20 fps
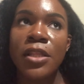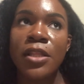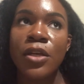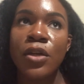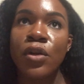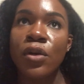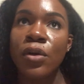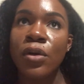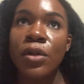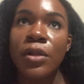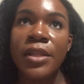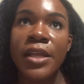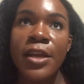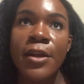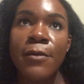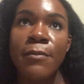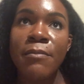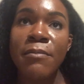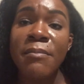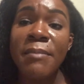The girl
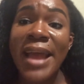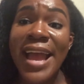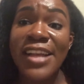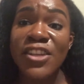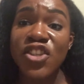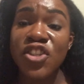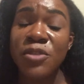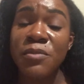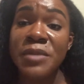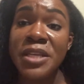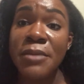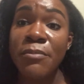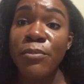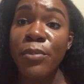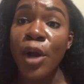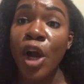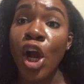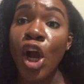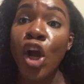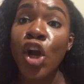there matched me
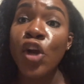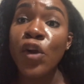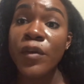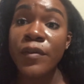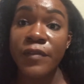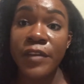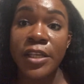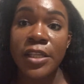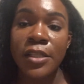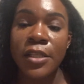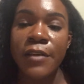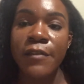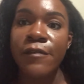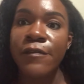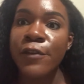perfectly.